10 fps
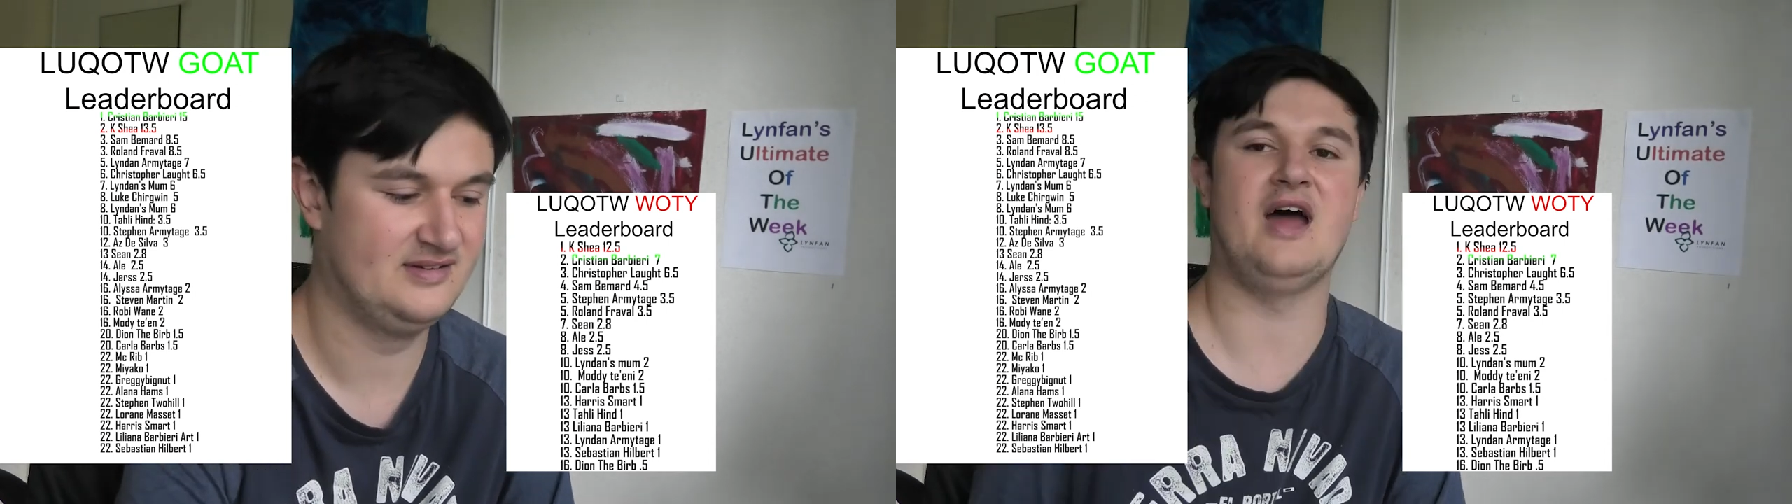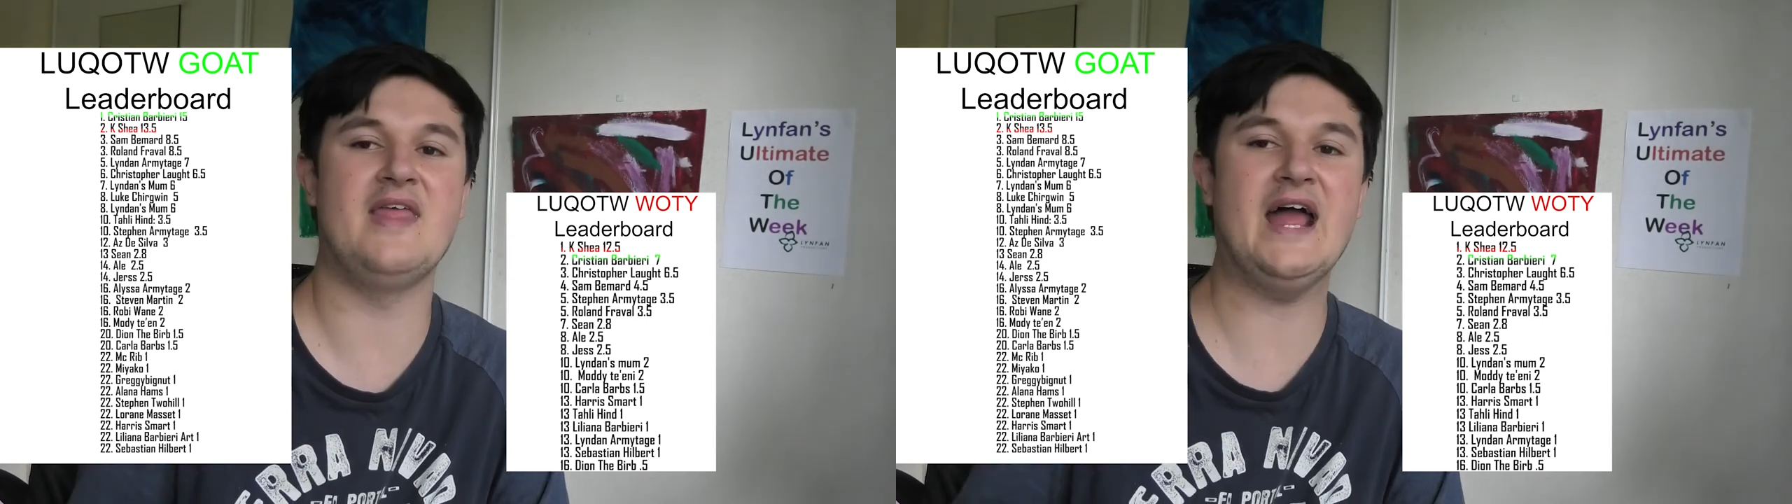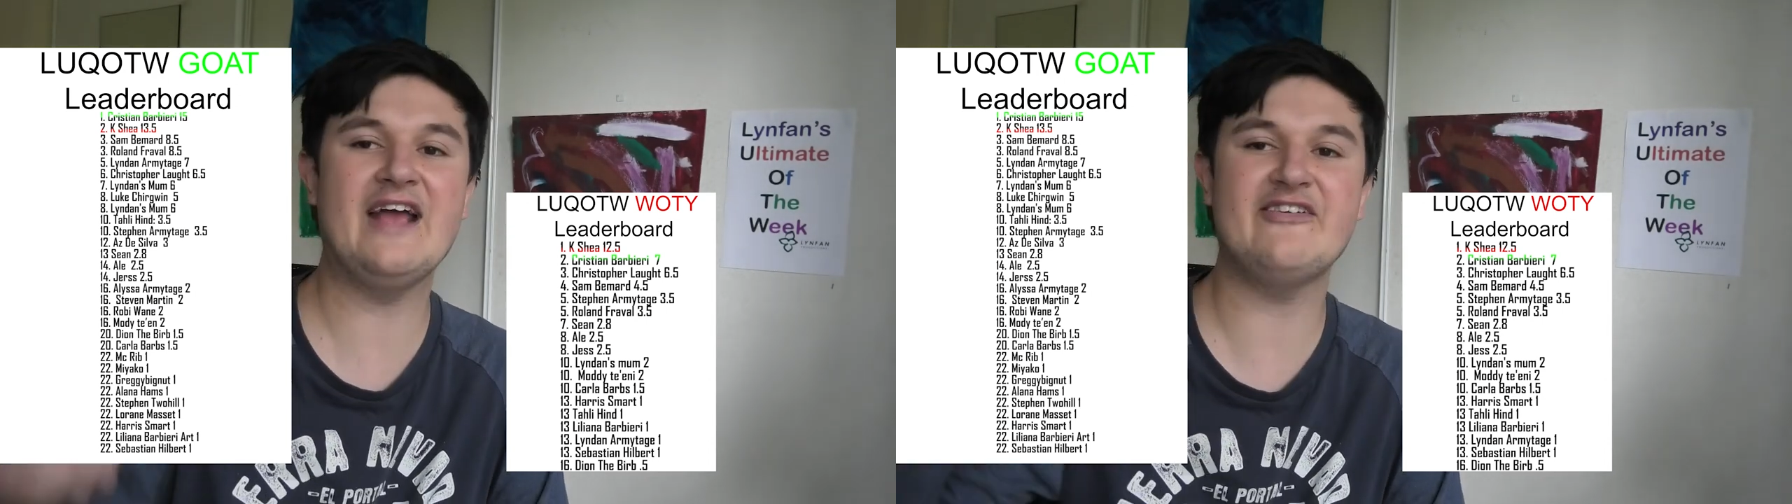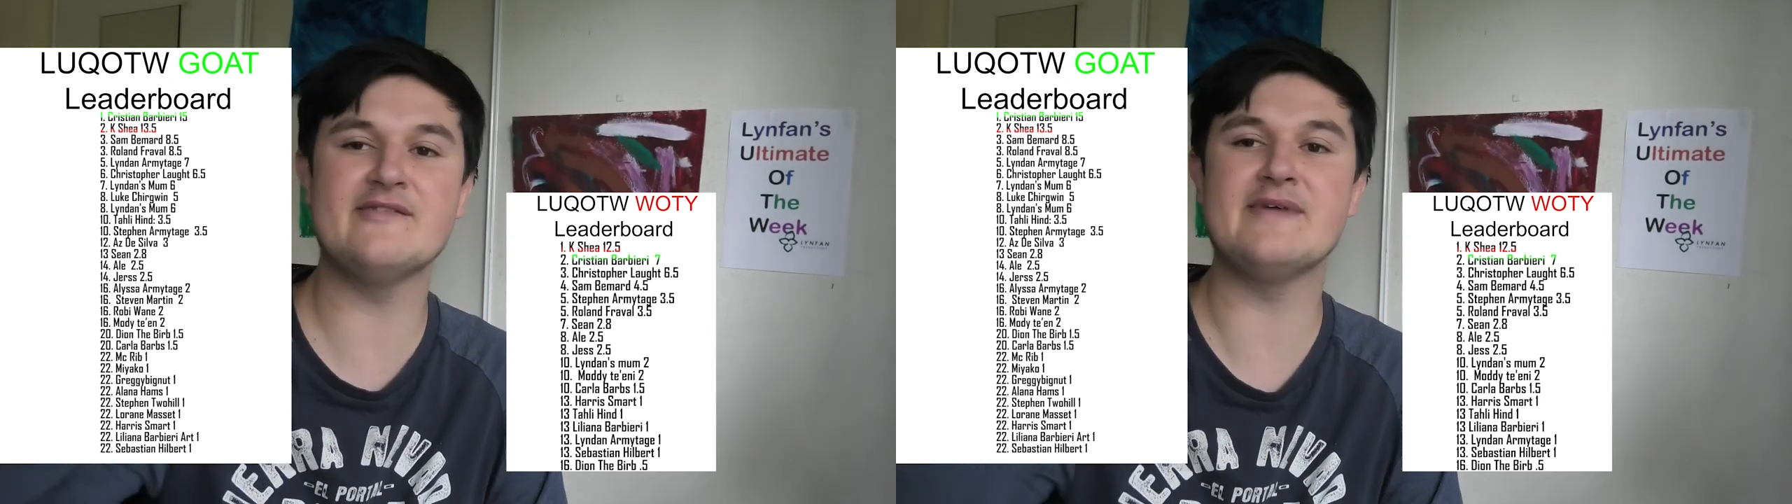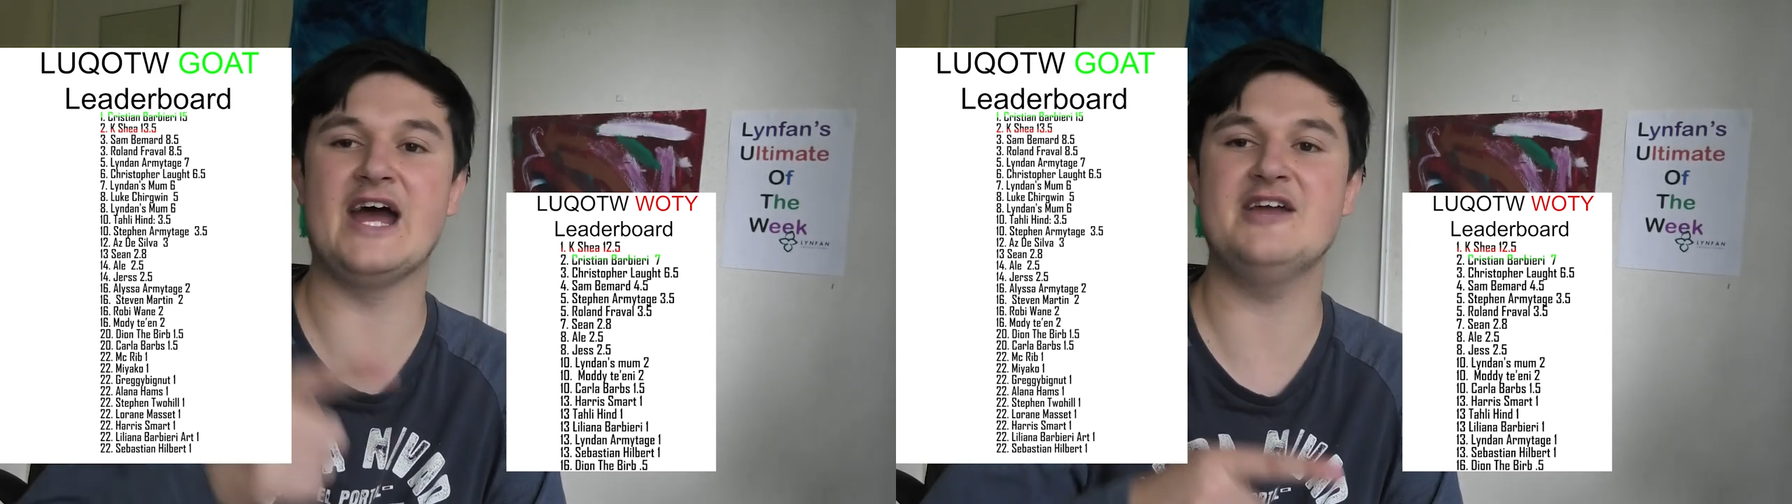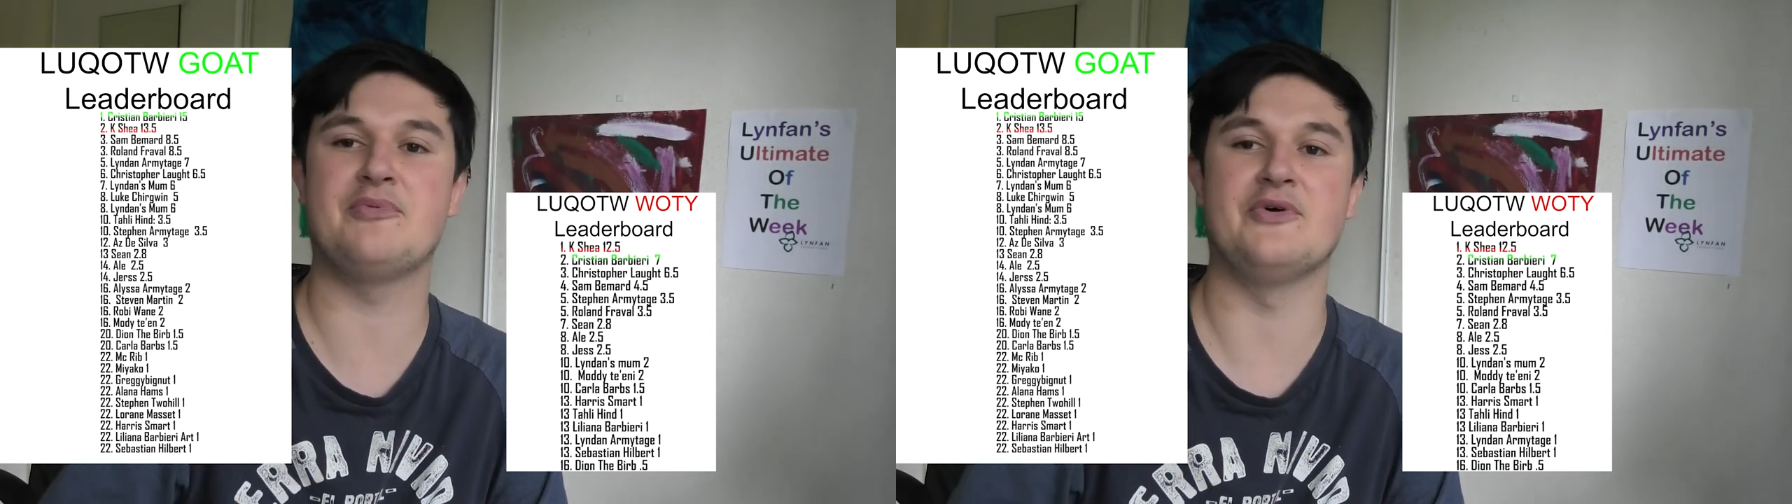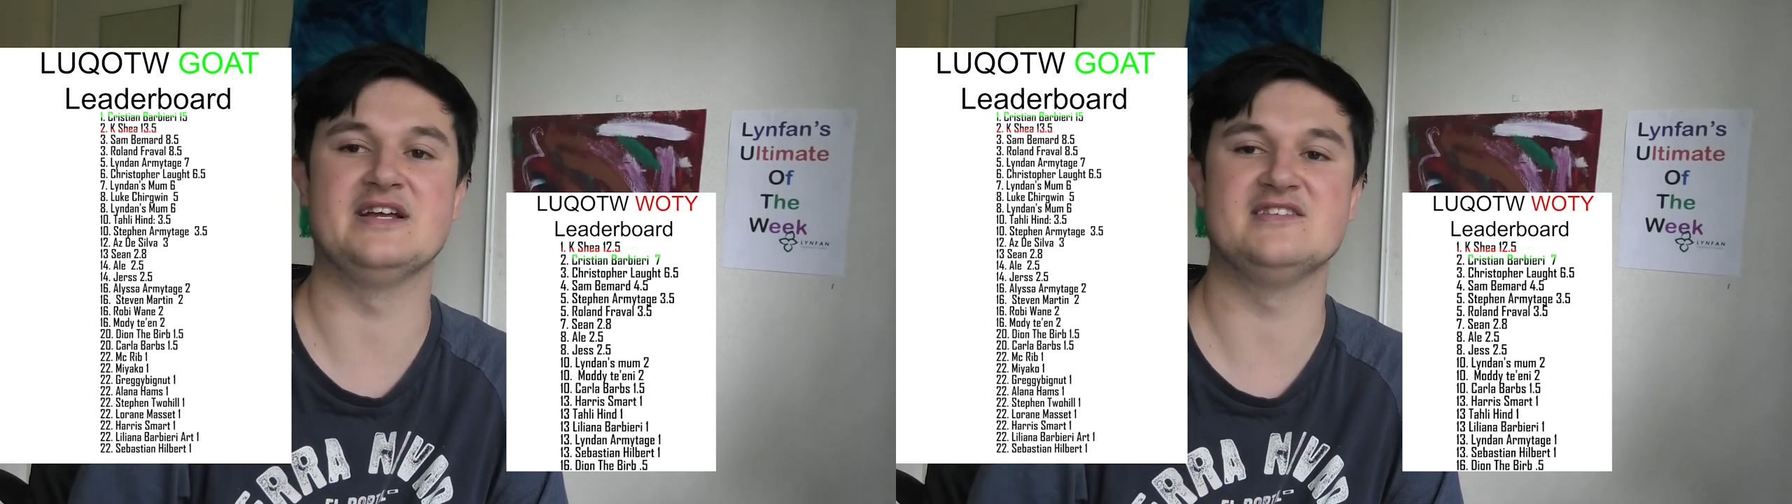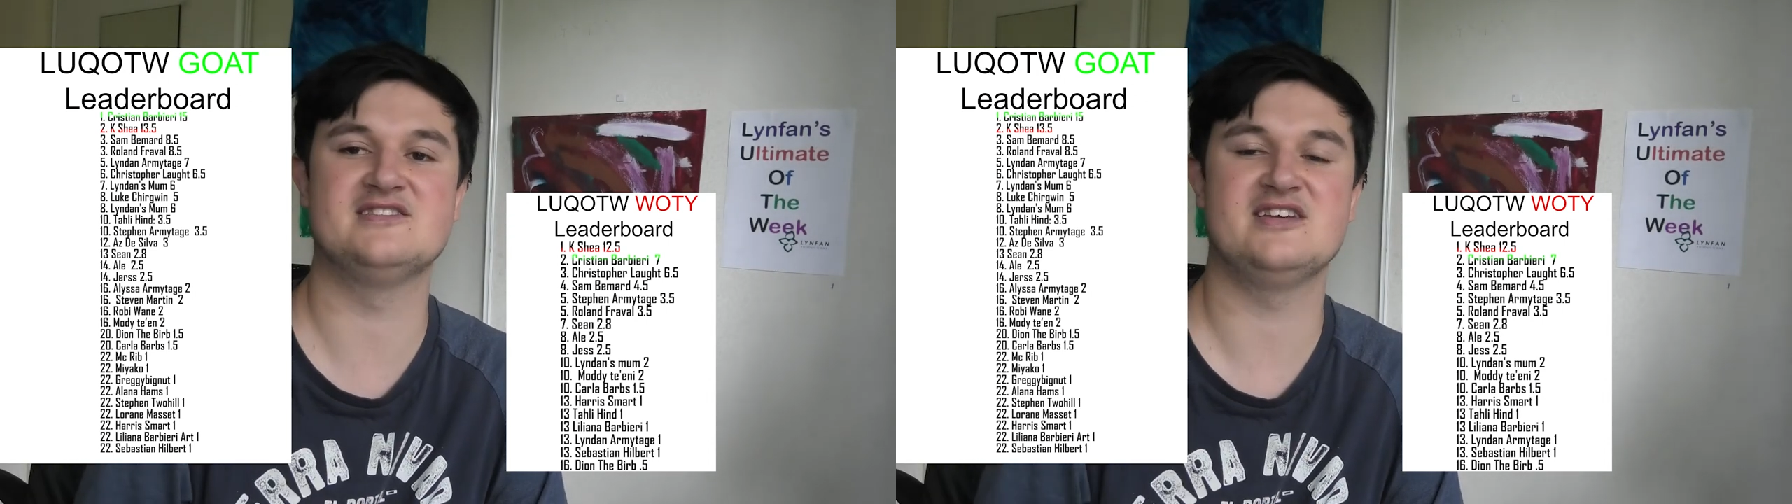and that gives him 8
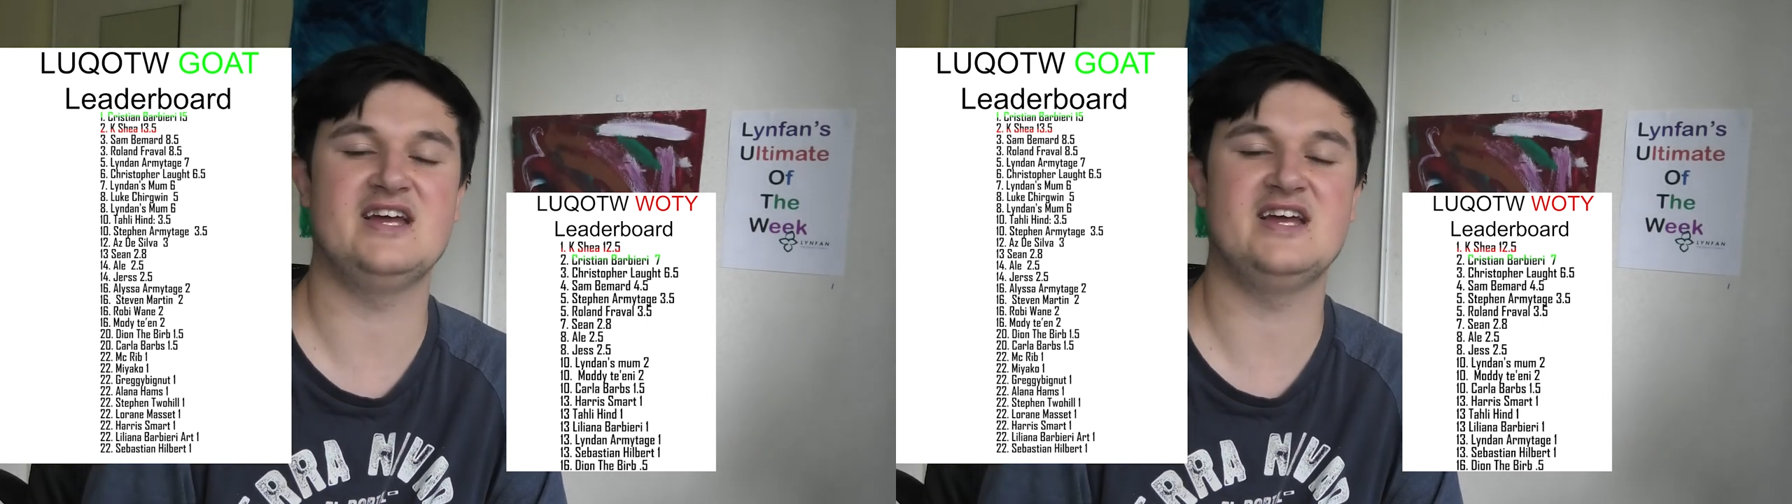points